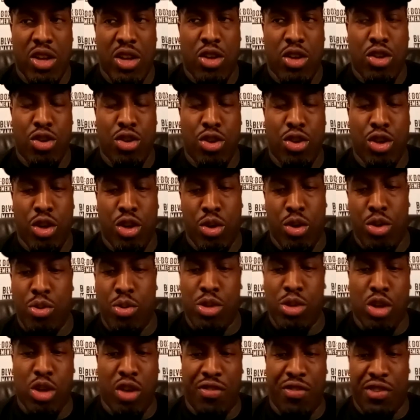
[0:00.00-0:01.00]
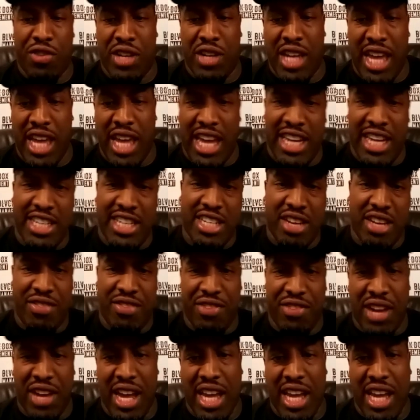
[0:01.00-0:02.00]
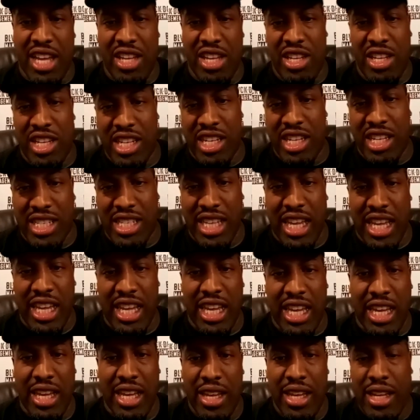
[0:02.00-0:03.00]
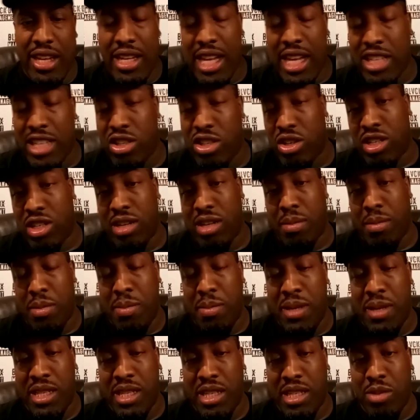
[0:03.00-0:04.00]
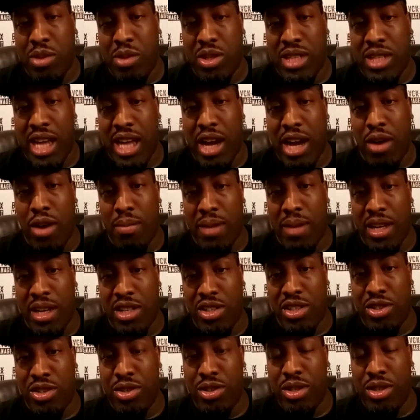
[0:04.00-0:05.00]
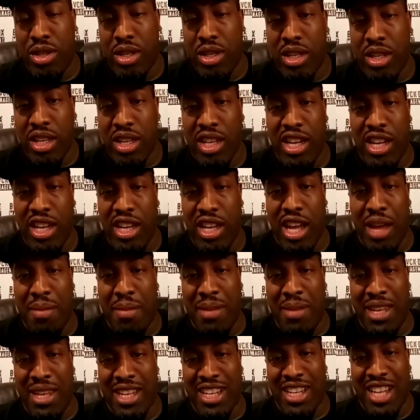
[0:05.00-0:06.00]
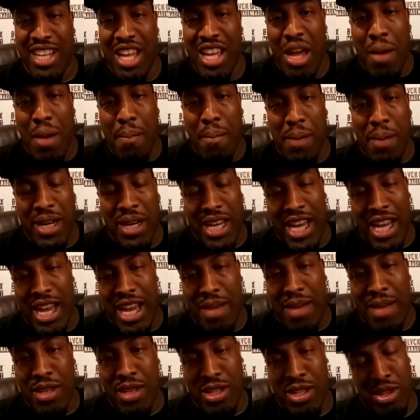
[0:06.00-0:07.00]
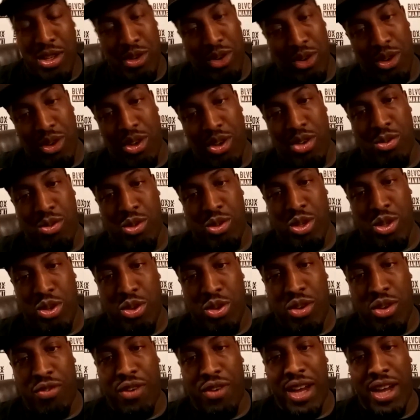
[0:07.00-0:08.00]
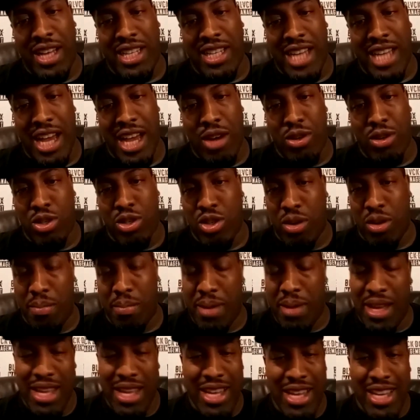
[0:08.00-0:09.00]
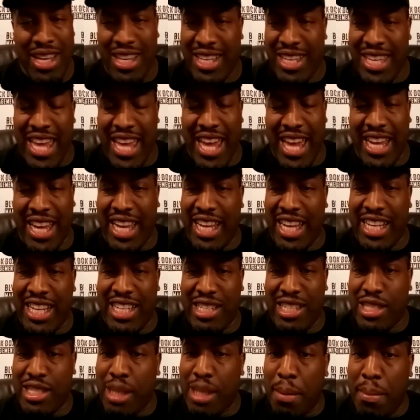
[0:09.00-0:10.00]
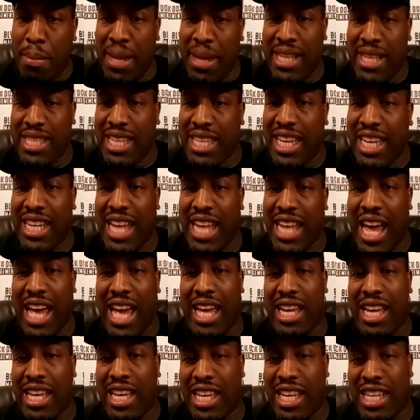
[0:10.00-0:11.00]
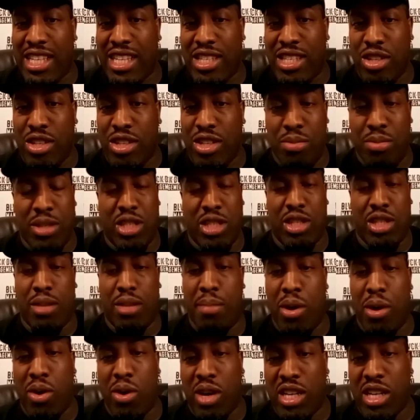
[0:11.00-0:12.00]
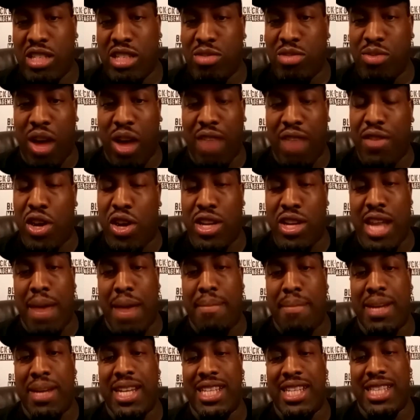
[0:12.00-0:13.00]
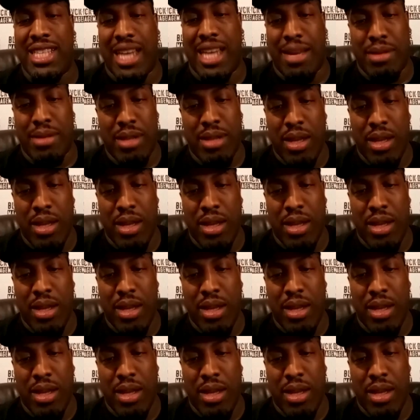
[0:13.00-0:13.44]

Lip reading: you know, you was offered the AJ fight and you didn't take it. That's not the WBC world title, mind you. You know what I mean? But it was a unified title shot. But yeah, again, some may say that you missed the boat because I've heard that many times.